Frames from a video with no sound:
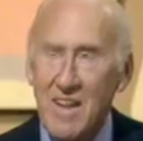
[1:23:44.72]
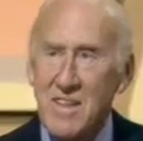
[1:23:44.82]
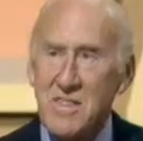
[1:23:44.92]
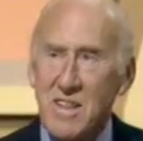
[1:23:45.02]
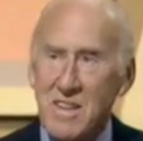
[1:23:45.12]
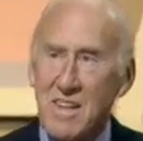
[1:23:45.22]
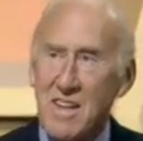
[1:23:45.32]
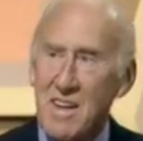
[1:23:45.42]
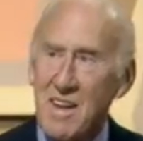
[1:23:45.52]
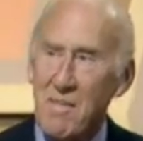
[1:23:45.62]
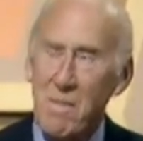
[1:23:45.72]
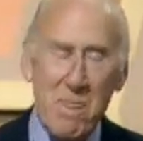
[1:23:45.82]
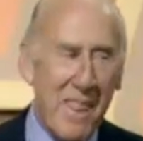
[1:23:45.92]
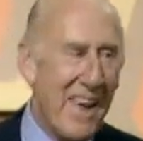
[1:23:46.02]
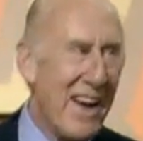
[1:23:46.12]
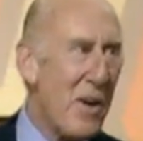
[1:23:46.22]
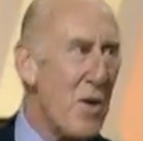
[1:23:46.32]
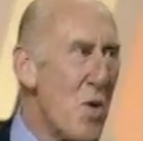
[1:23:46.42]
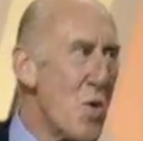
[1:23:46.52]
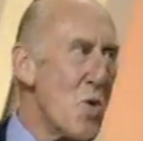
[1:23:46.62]
glad I got that one out of the
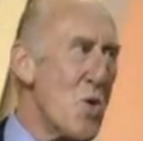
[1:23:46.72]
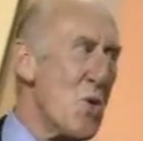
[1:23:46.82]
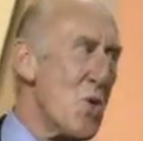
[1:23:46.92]
way.